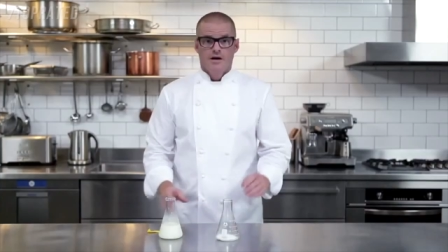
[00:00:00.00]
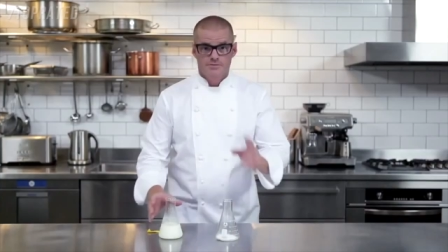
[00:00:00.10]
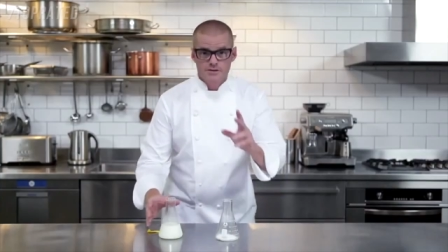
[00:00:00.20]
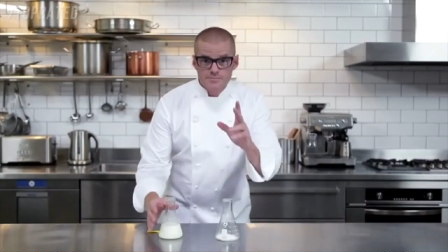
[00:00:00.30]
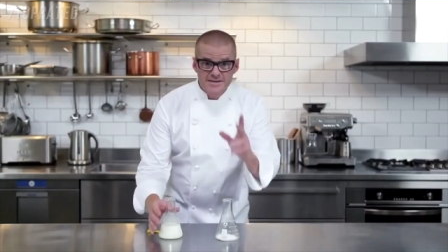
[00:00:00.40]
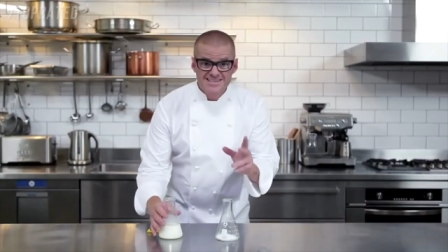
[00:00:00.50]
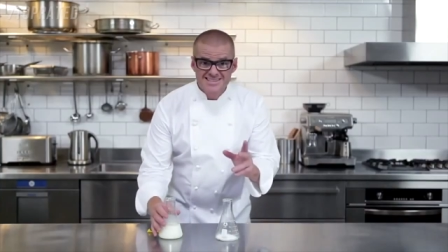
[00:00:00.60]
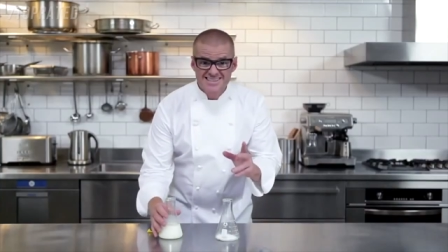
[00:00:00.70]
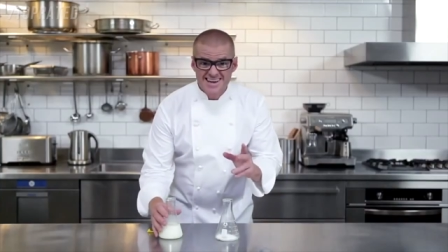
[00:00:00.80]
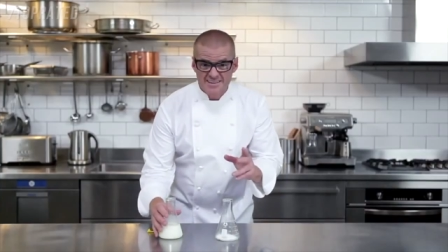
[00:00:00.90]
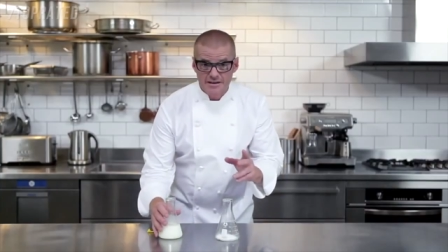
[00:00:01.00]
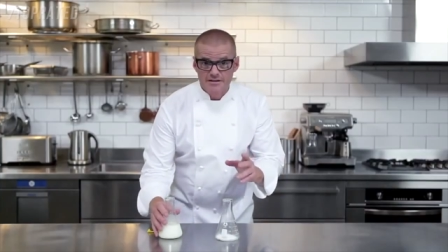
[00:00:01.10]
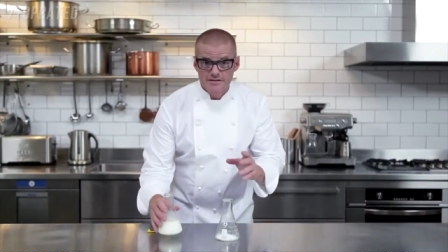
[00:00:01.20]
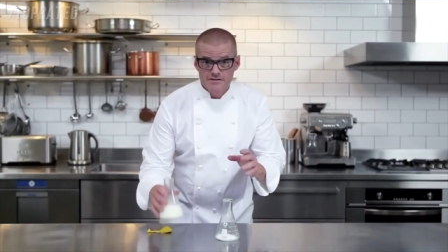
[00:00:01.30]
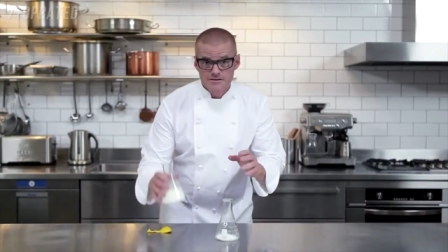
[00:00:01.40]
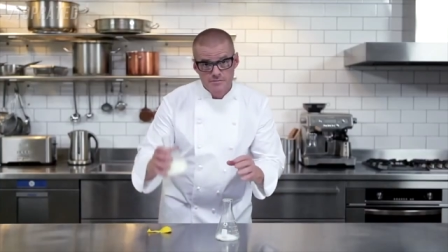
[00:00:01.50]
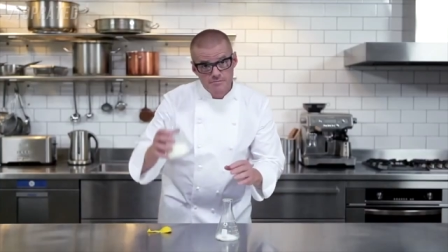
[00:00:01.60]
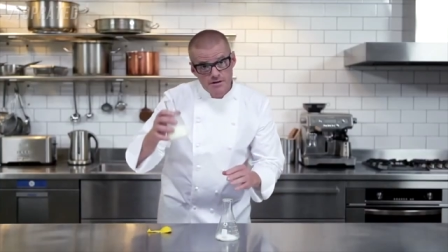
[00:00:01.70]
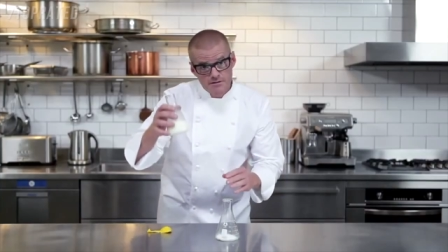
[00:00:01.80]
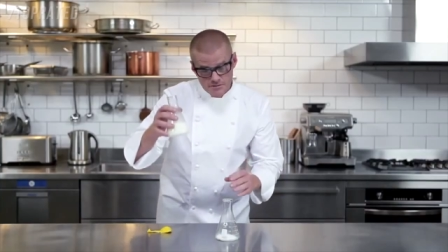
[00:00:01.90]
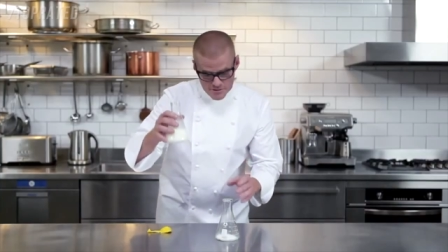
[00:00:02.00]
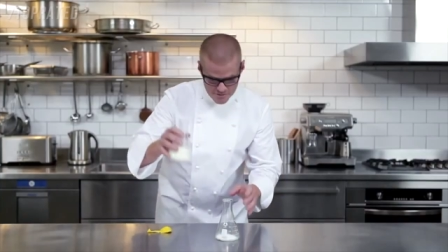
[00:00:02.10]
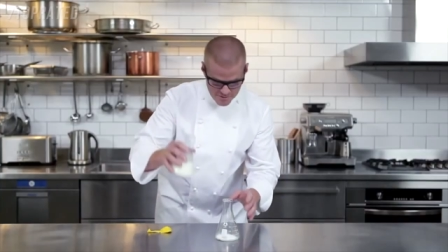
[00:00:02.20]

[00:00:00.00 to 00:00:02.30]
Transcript: I'm just mixing together some milk